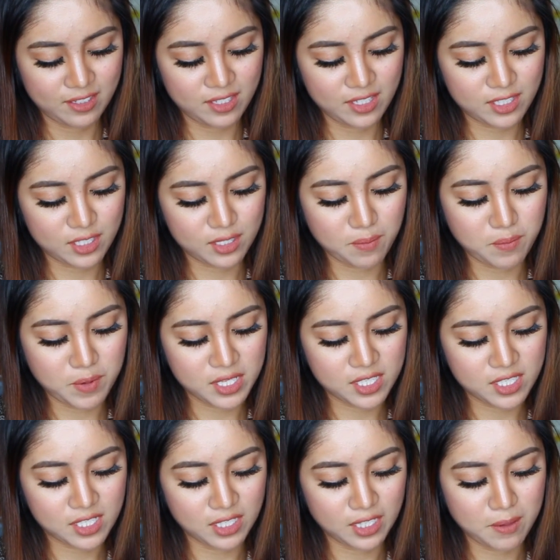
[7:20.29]
it's a
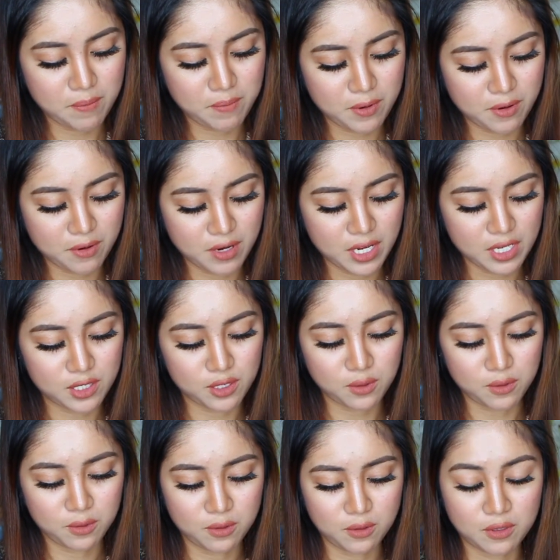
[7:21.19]
bit slippery.
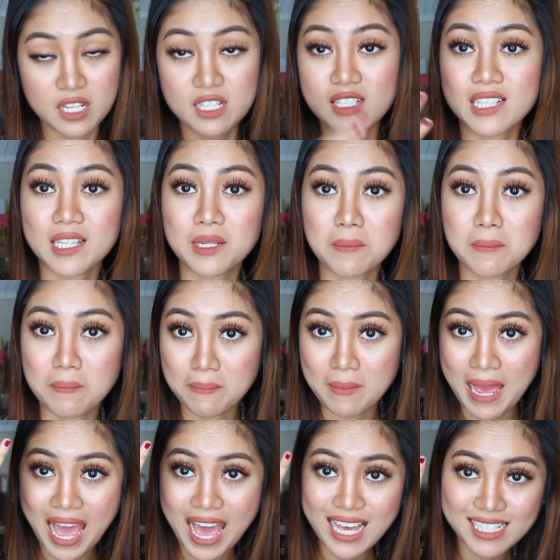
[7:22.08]
So it's not a
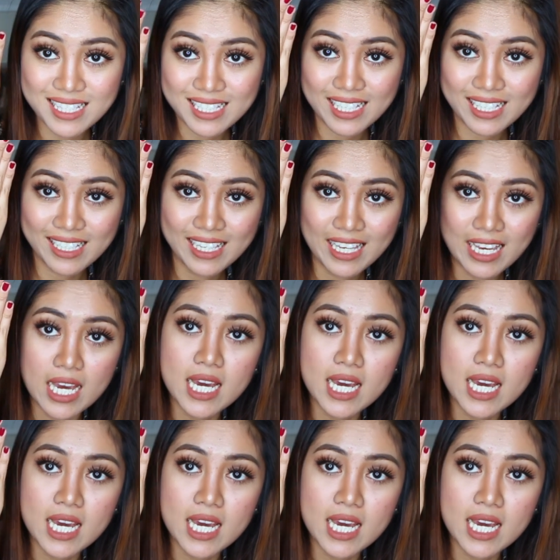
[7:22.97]
matte.